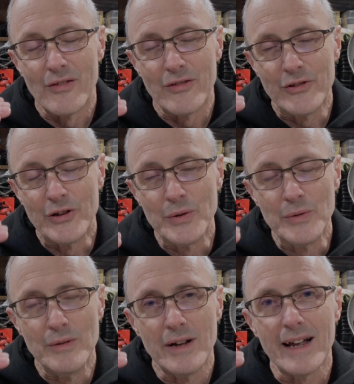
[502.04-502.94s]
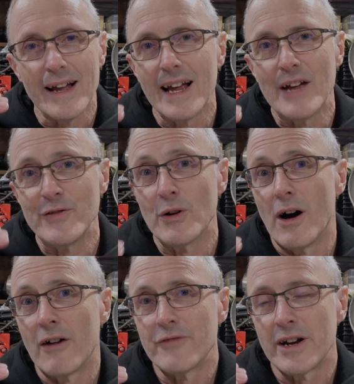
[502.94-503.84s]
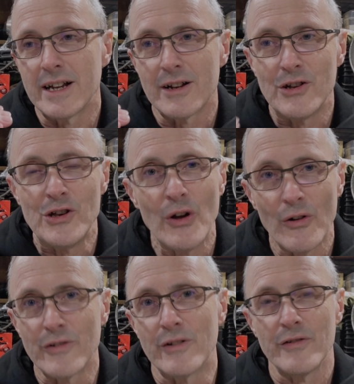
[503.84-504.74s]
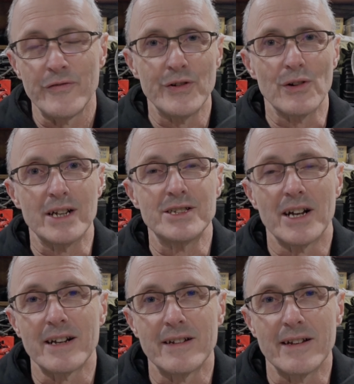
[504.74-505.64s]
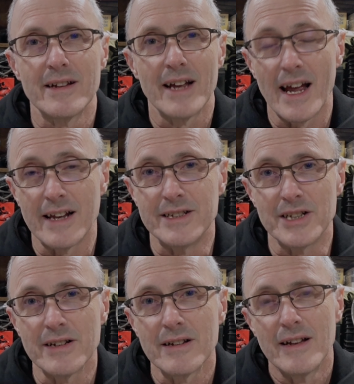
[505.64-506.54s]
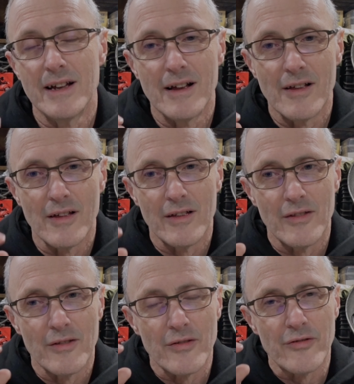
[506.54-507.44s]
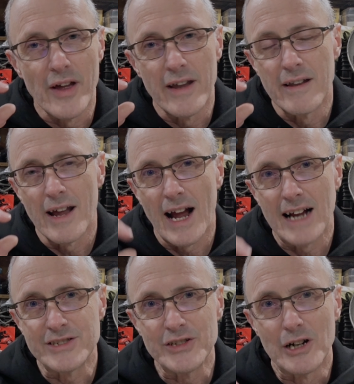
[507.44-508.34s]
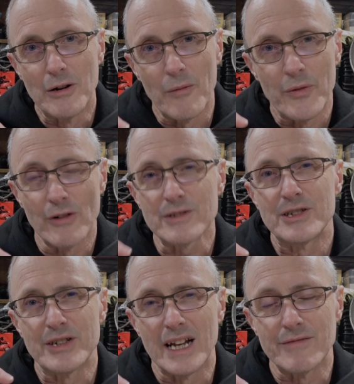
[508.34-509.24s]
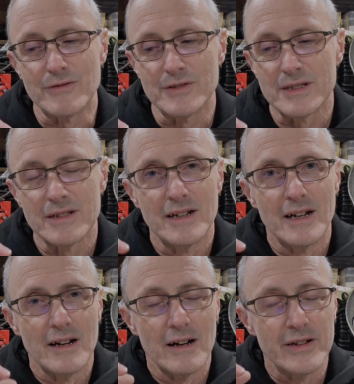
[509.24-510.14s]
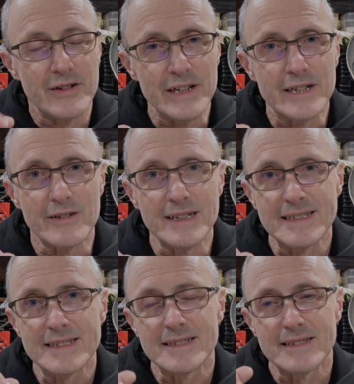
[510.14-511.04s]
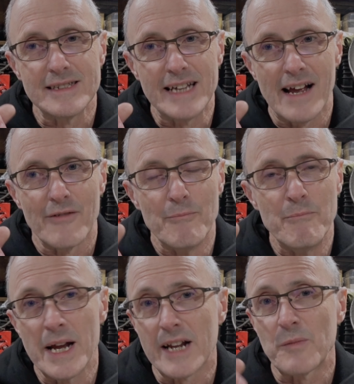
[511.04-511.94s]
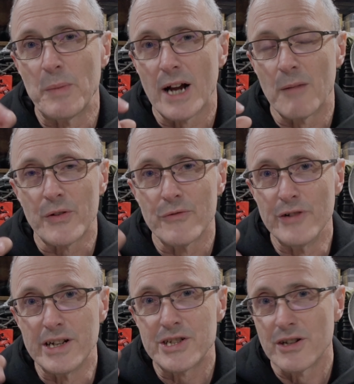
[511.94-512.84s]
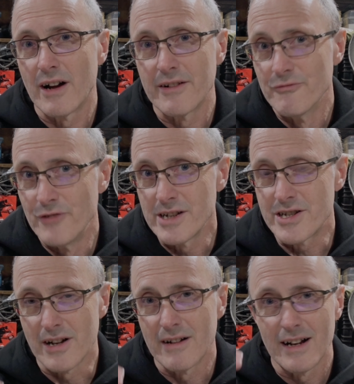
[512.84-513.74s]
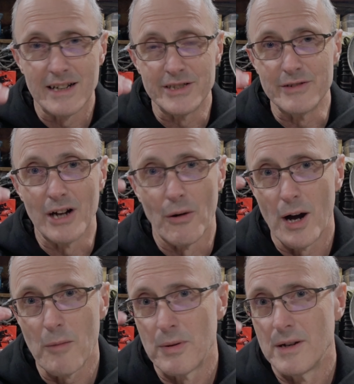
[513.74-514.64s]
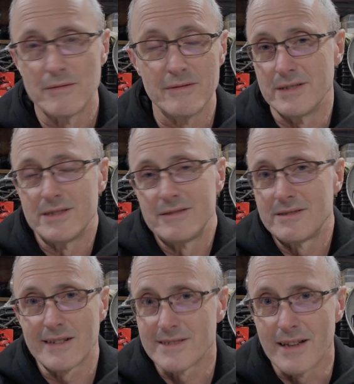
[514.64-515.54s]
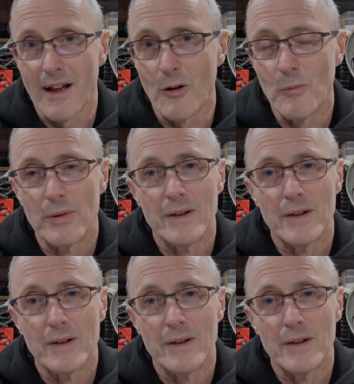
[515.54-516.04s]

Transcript: if you are running a non-fuel injected engine, then as you go up, the oxygen levels decrease, the mix becomes richer and richer as you go up, which doesn't help.